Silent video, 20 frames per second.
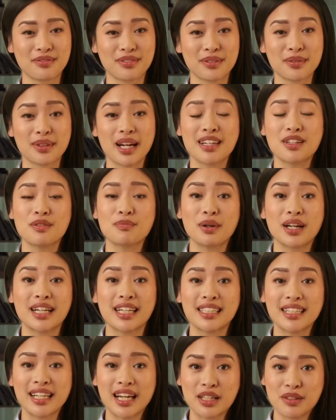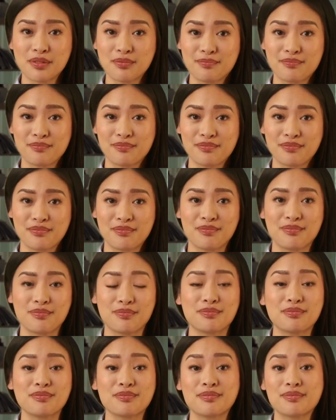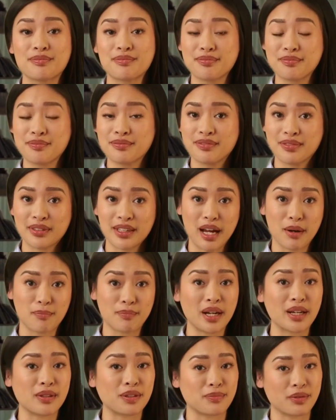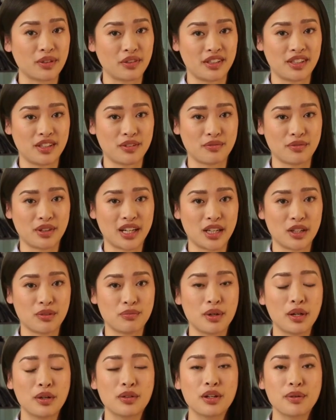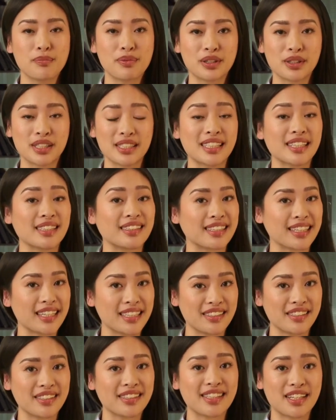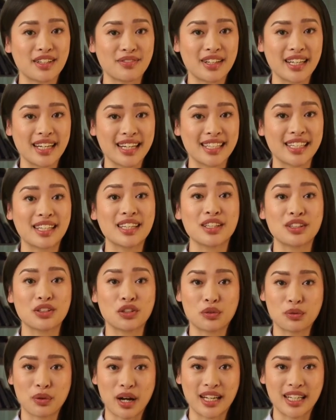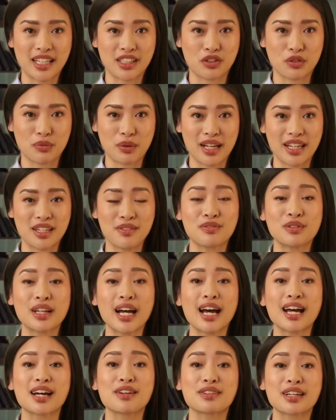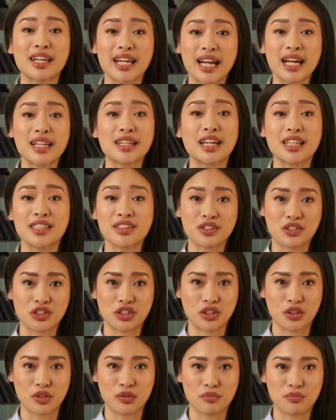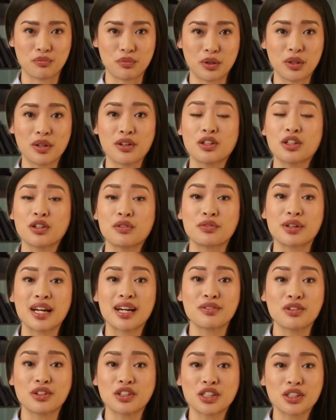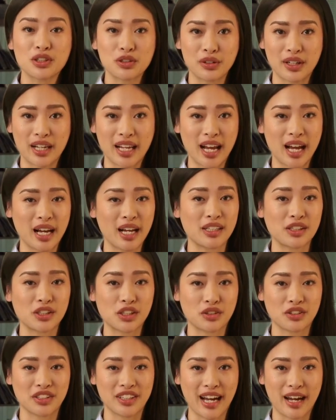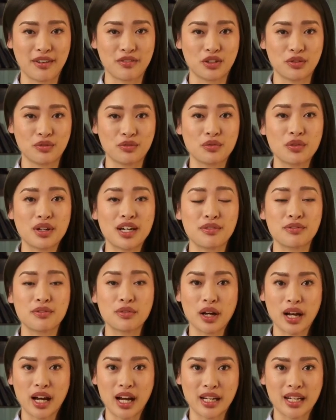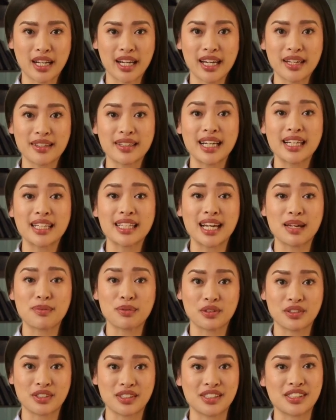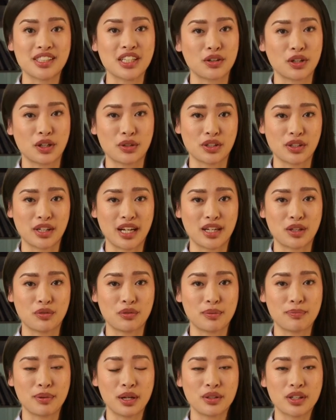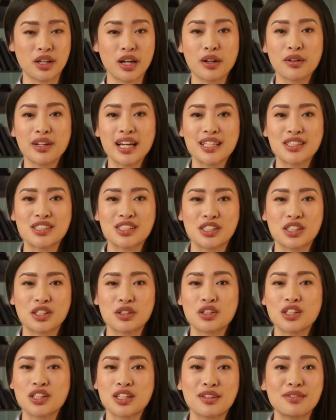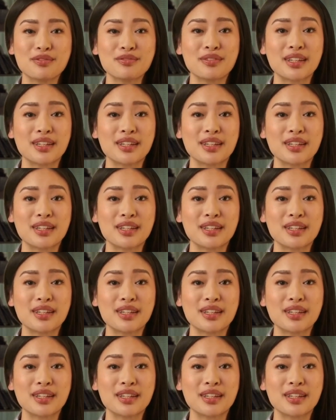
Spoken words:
Let's break it down. Among the most severe vulnerabilities is CVE 2025-24252, a use after free flaw that enables zero-click remote code execution.